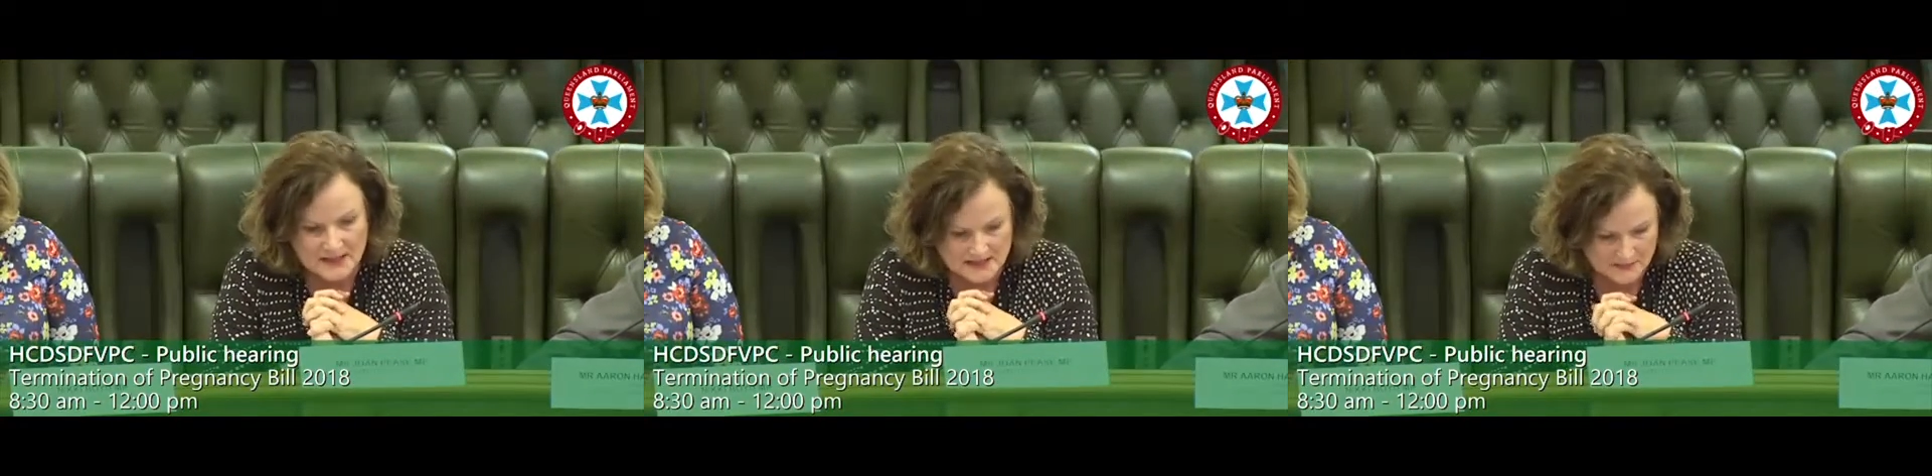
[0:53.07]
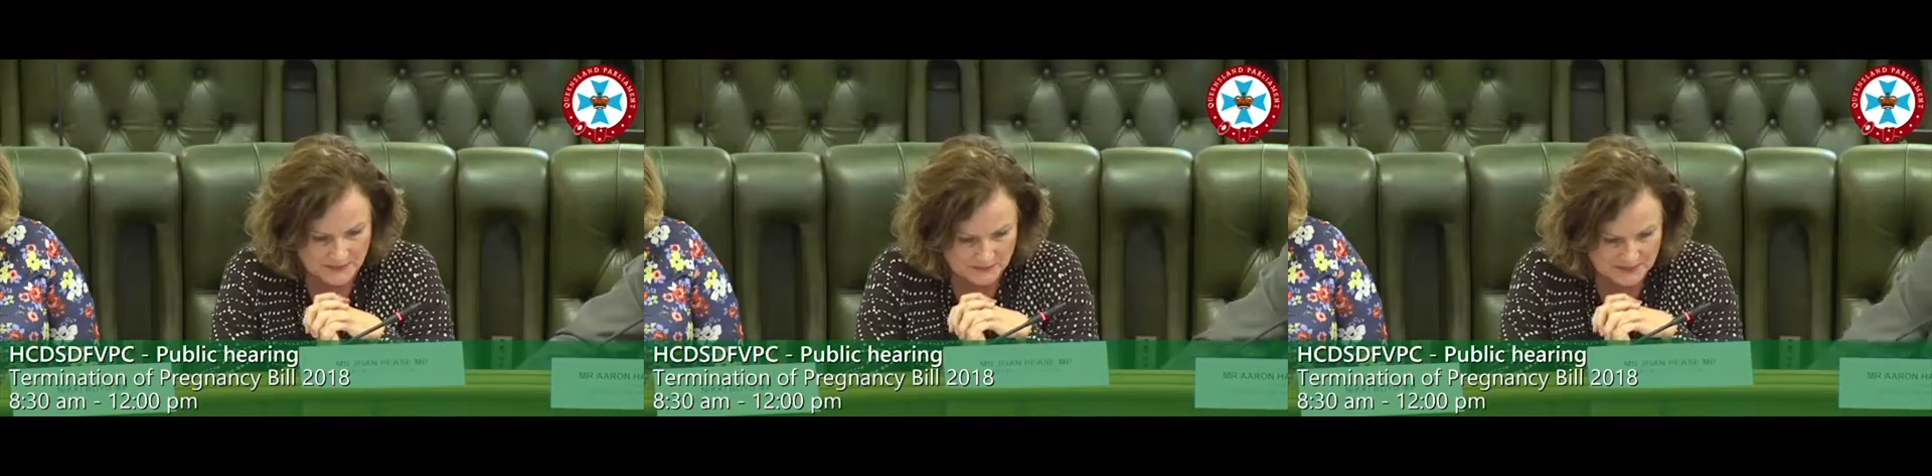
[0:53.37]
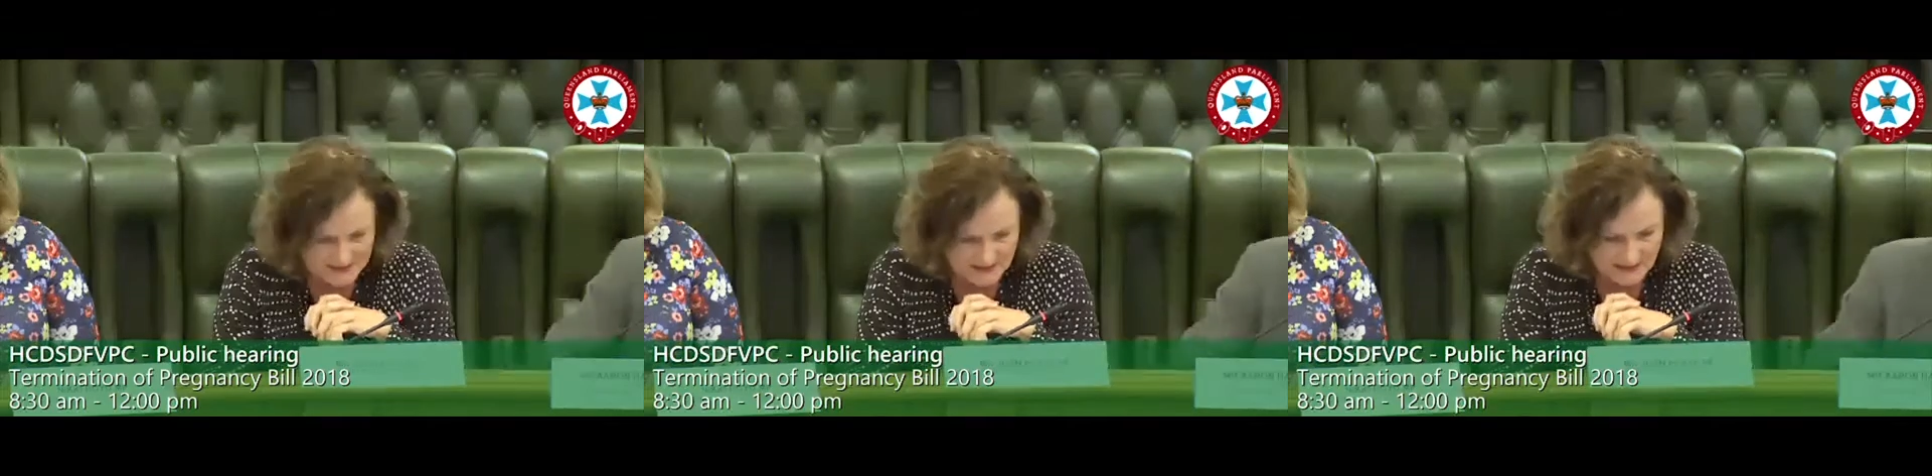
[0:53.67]

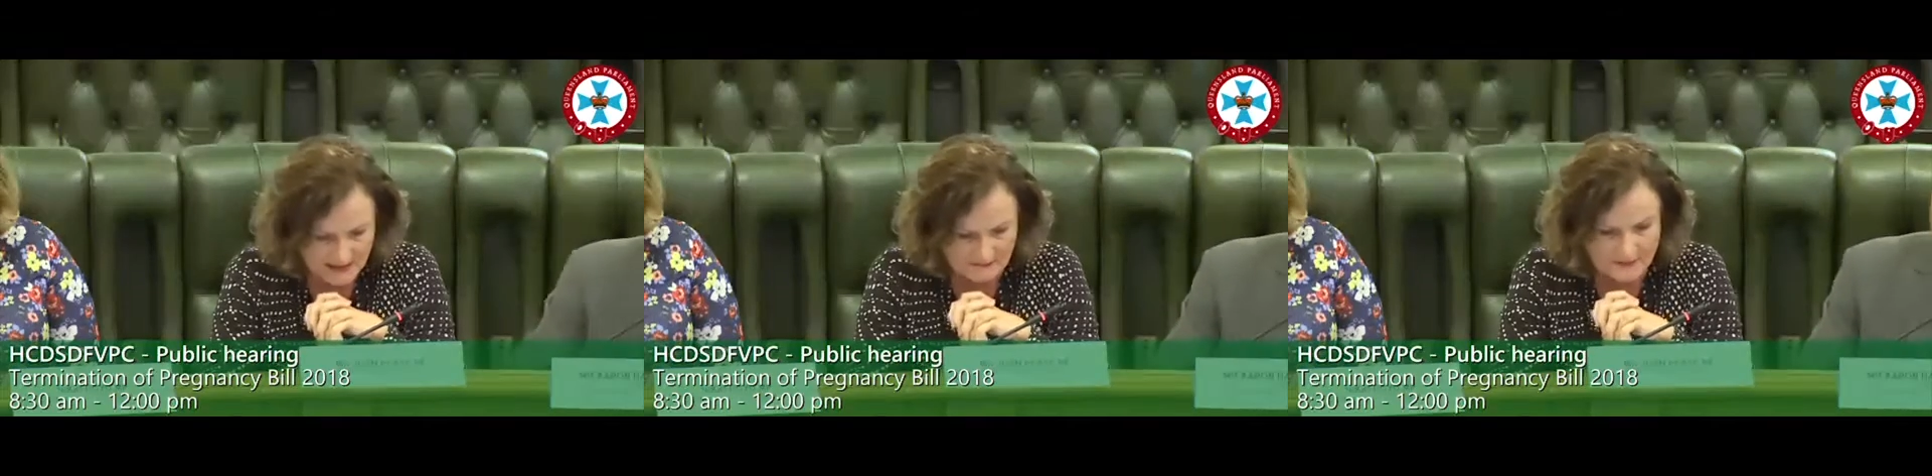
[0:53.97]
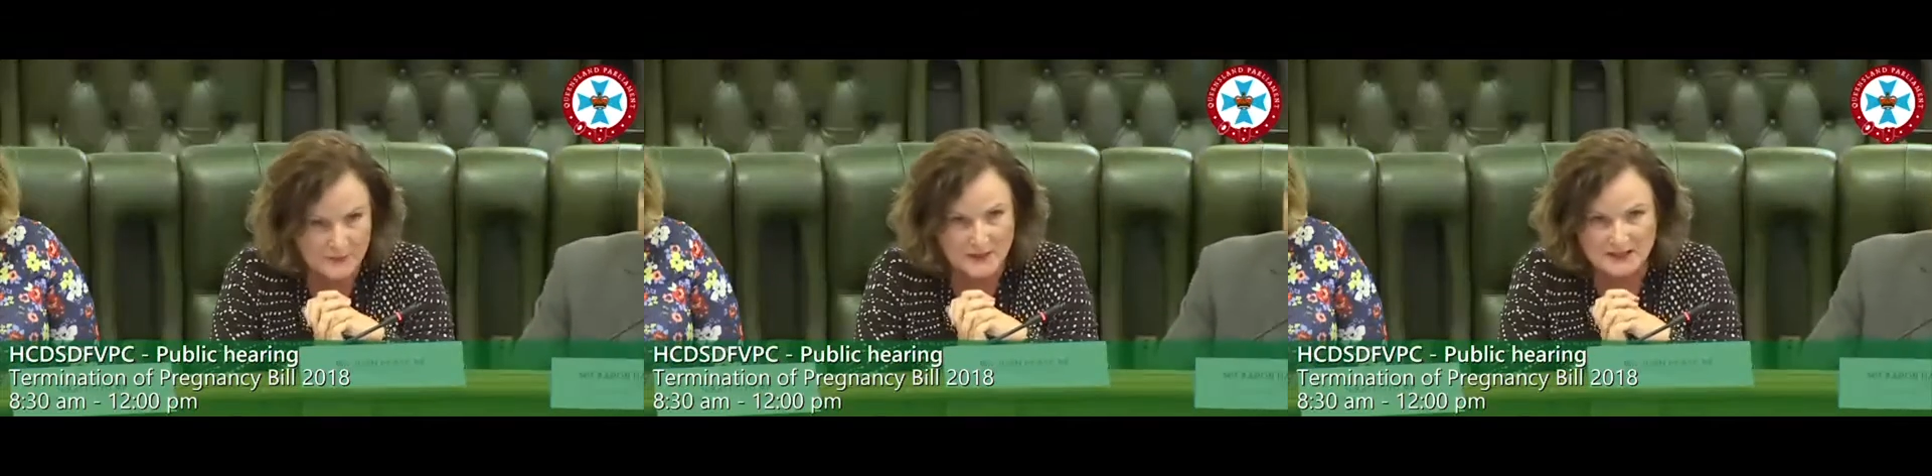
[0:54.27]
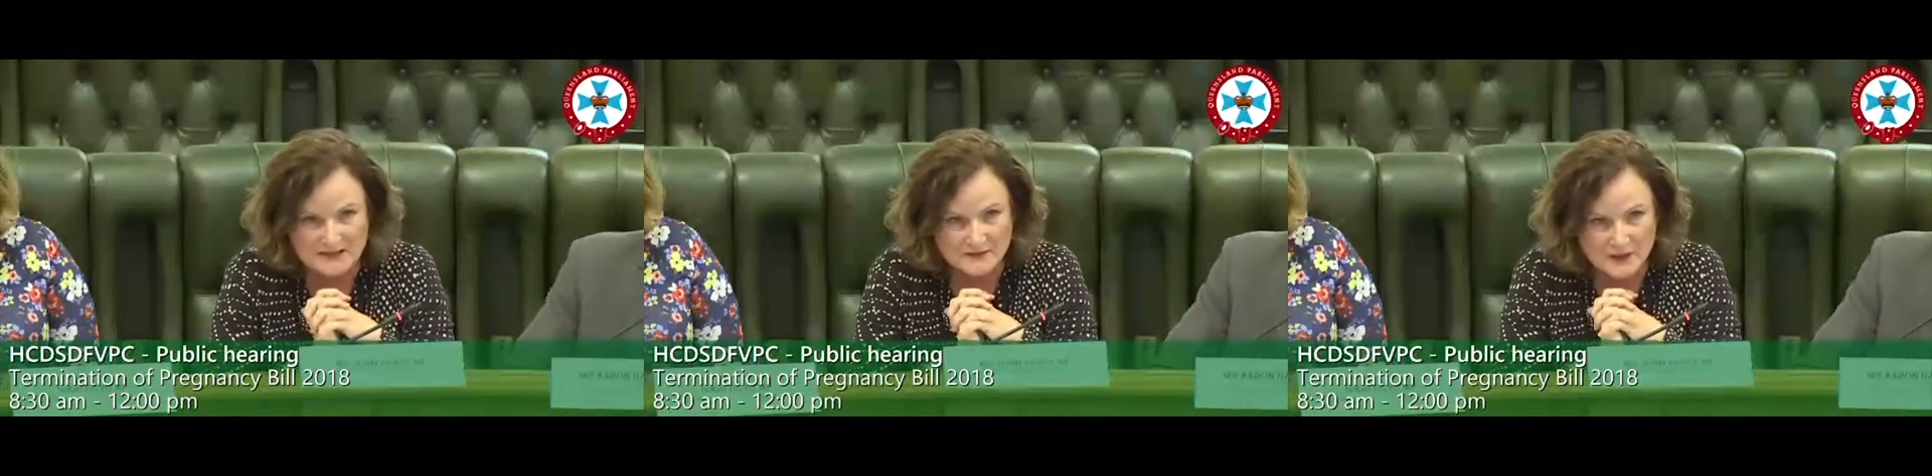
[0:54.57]
experiencing
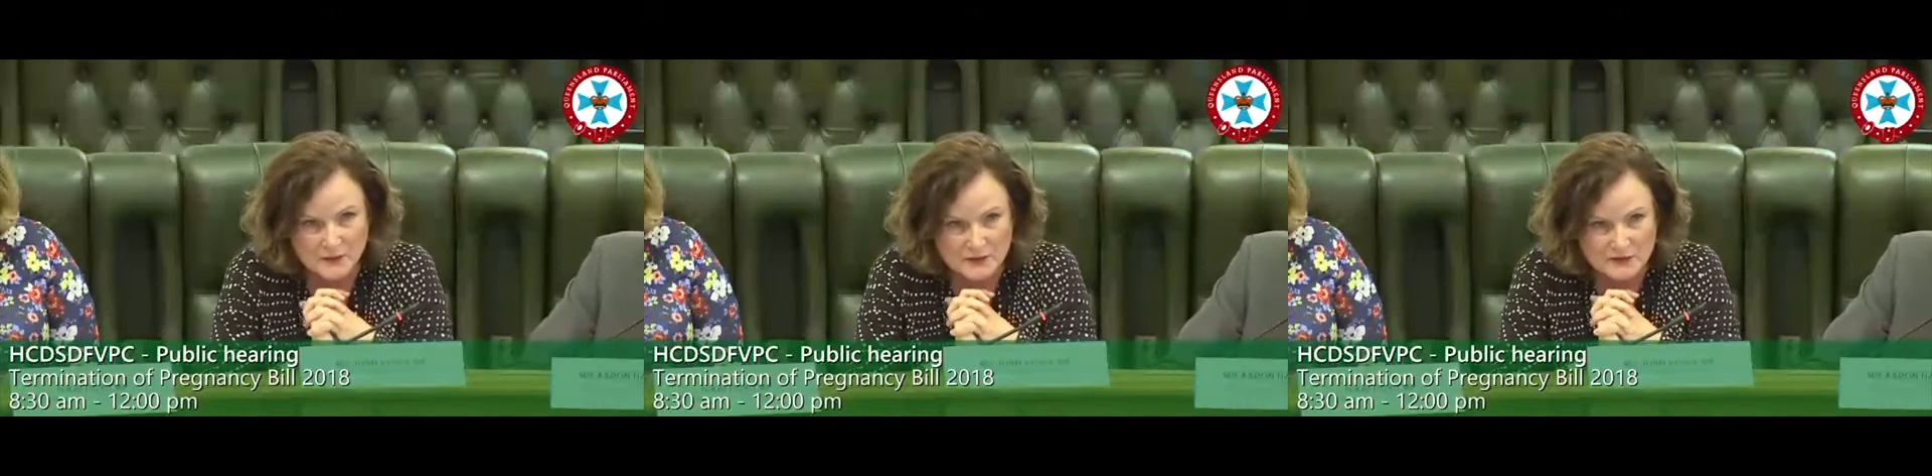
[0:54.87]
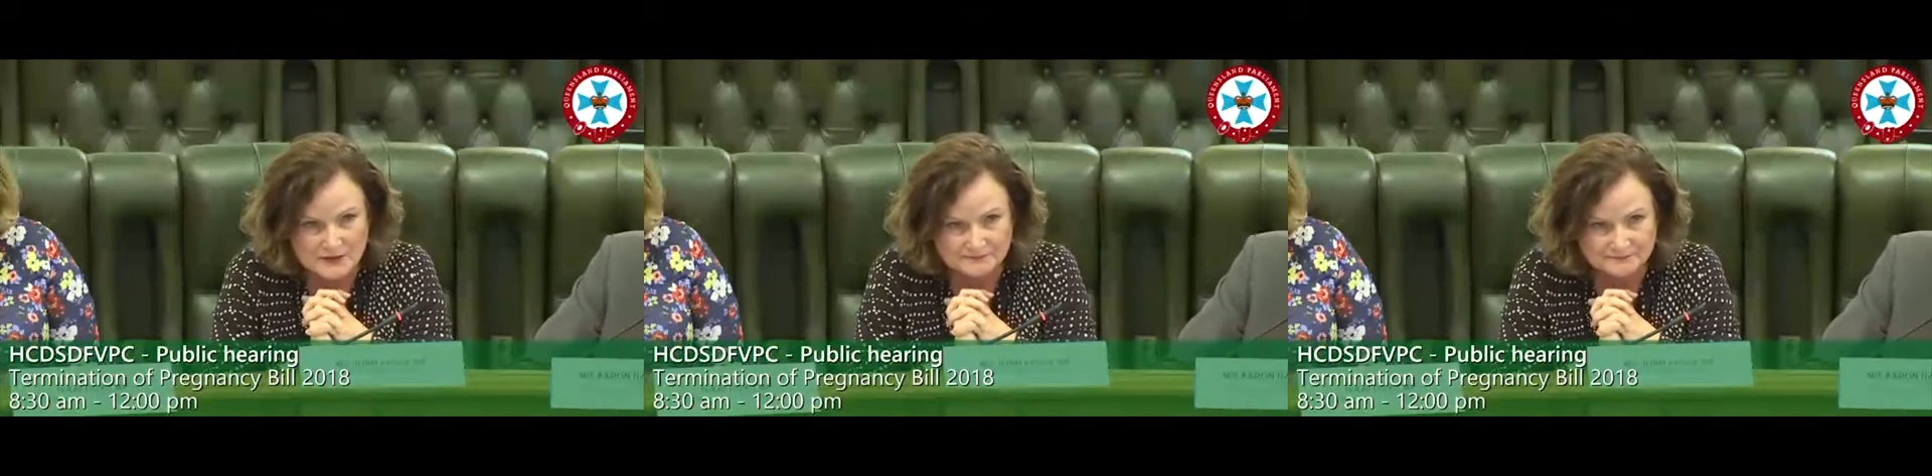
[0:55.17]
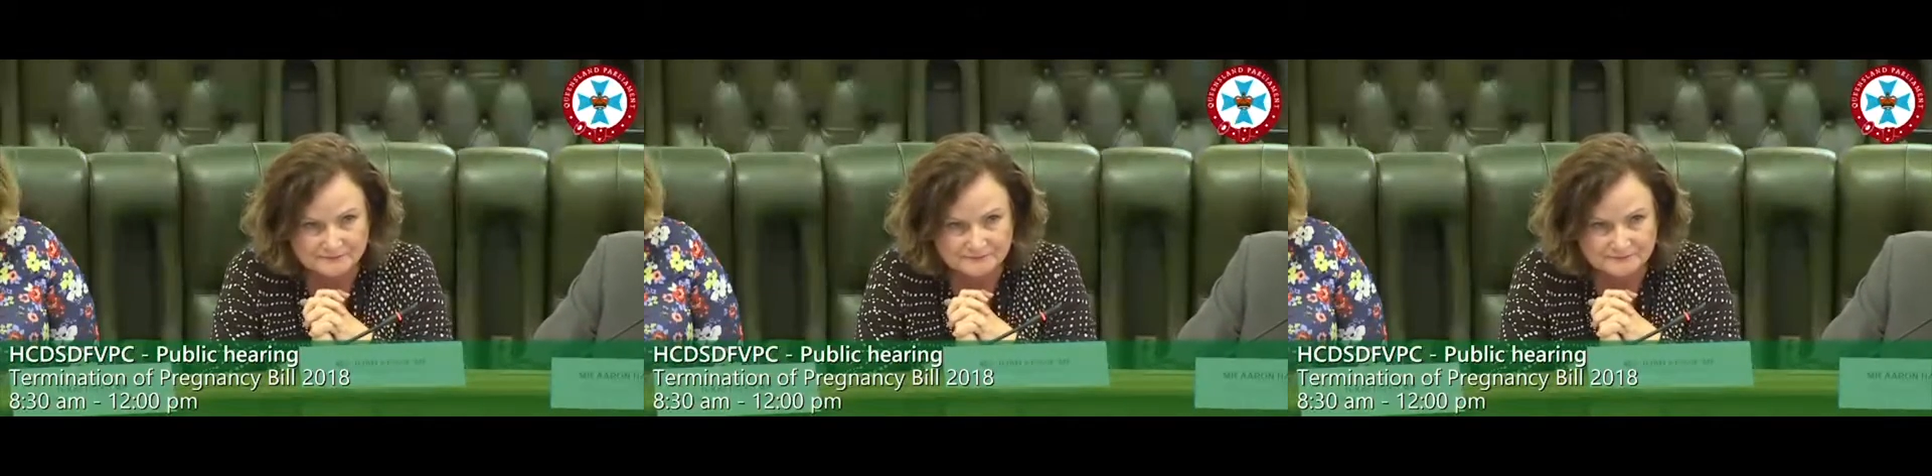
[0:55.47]
reproductive coercion.